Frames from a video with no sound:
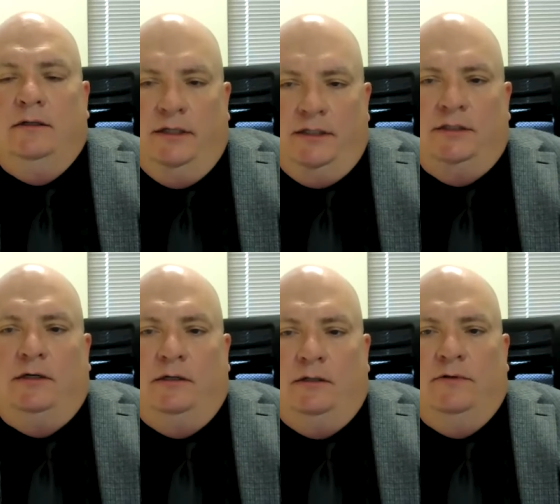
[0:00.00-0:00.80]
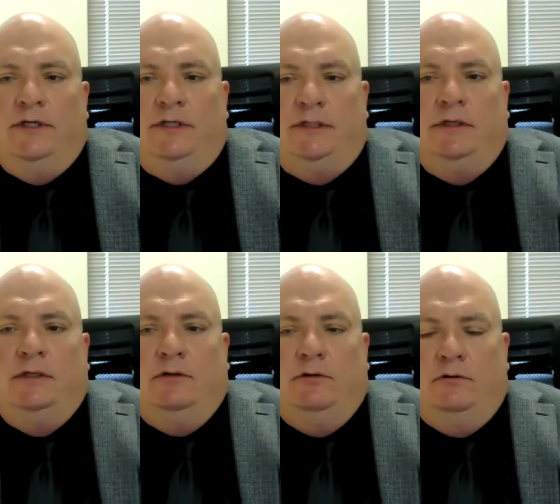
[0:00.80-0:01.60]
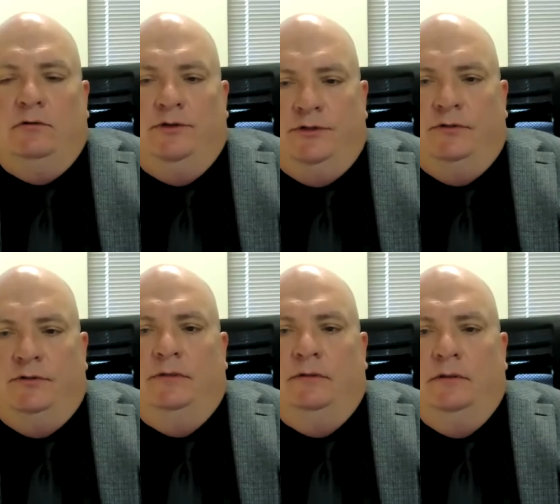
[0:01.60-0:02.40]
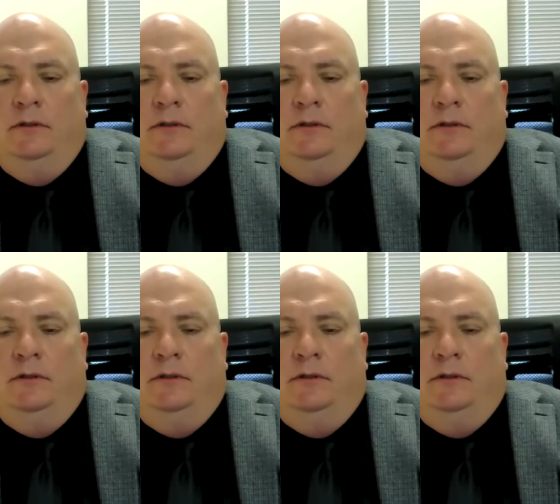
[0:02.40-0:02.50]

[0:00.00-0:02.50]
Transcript: doesn't always hold true.